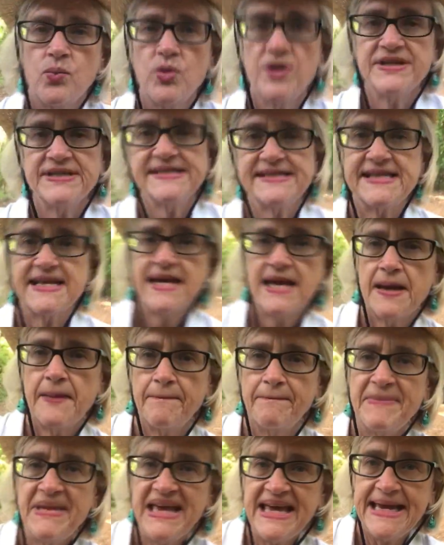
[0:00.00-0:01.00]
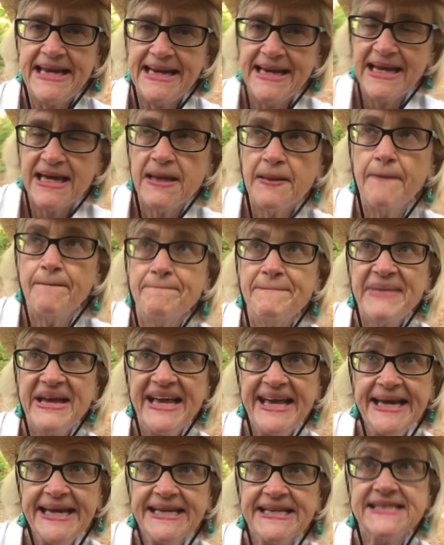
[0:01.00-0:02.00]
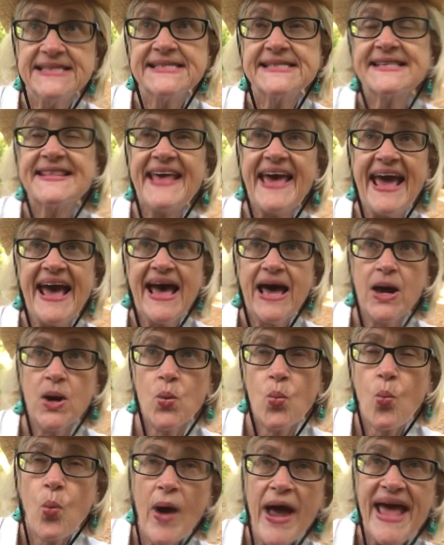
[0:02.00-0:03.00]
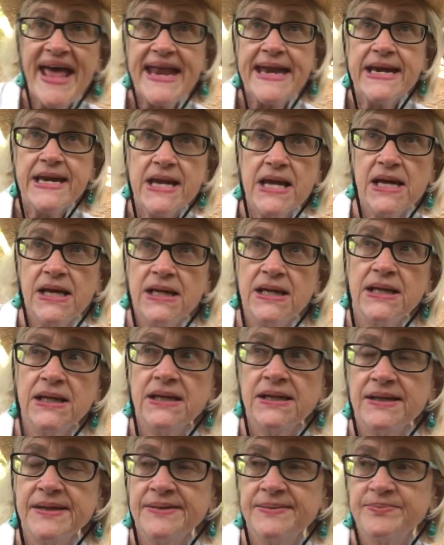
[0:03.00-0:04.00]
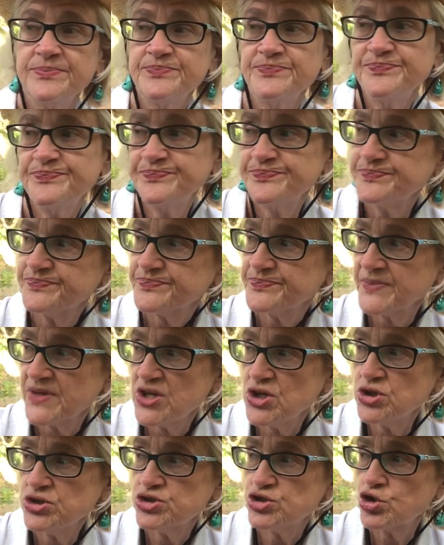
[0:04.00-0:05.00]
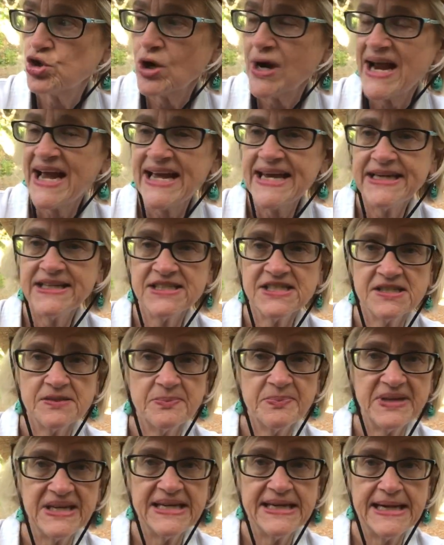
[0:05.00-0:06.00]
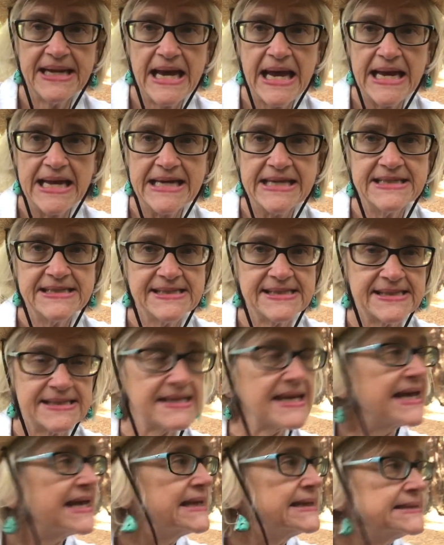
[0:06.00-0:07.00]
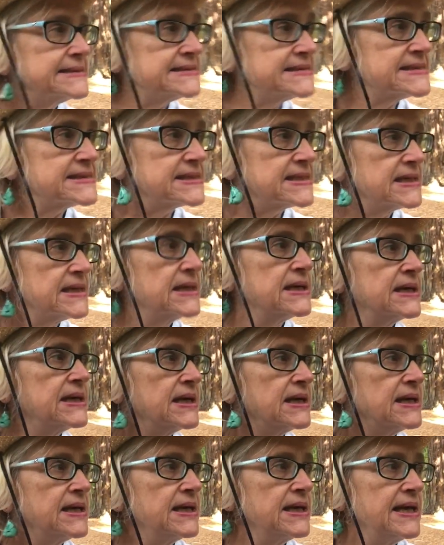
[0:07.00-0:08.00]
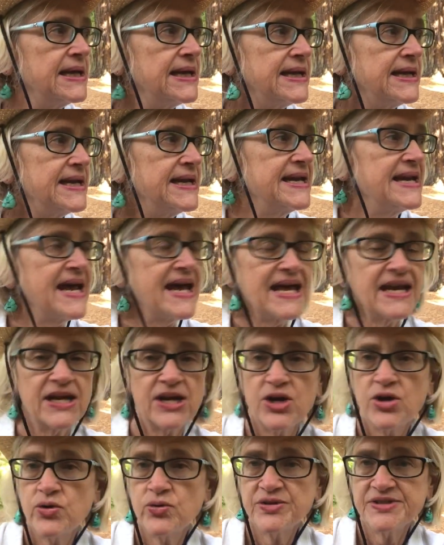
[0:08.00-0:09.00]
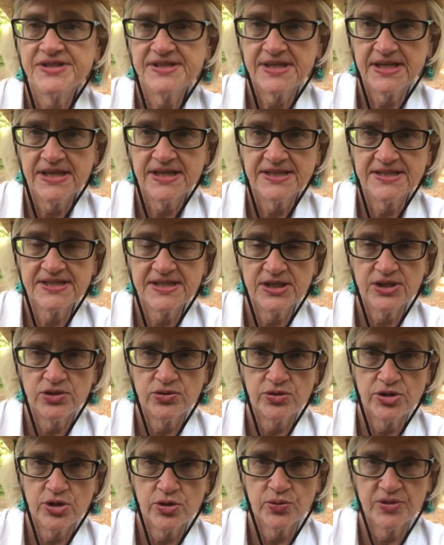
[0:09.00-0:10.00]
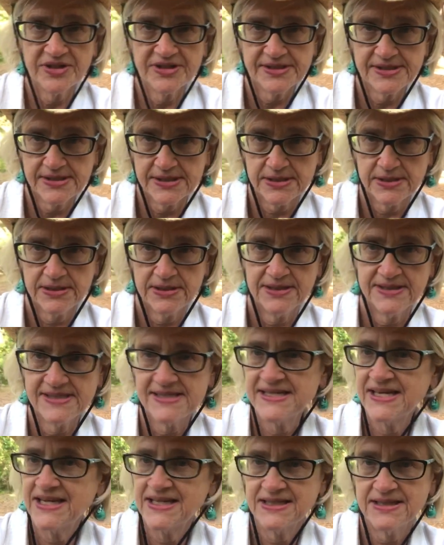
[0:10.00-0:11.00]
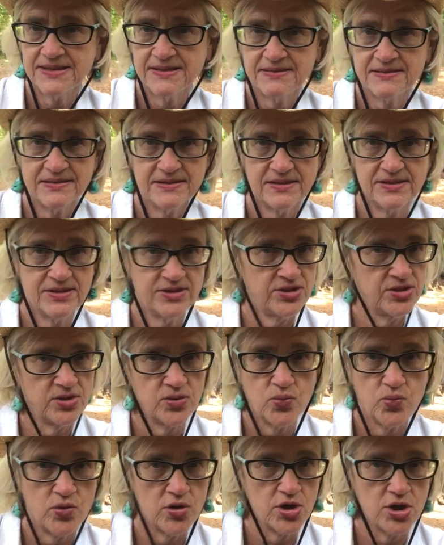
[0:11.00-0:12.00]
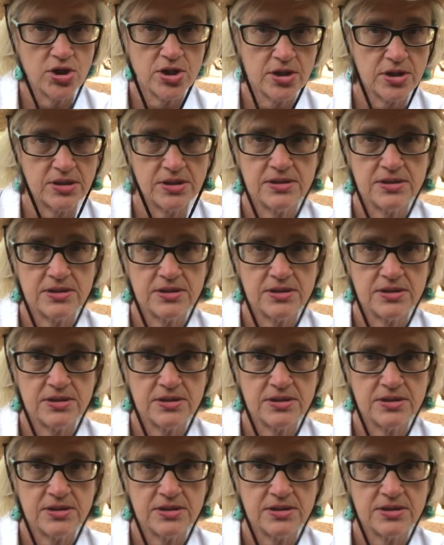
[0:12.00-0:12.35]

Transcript: what does that mean? It means that when you're trying to be nice and not notice things that you notice, it's not gonna work.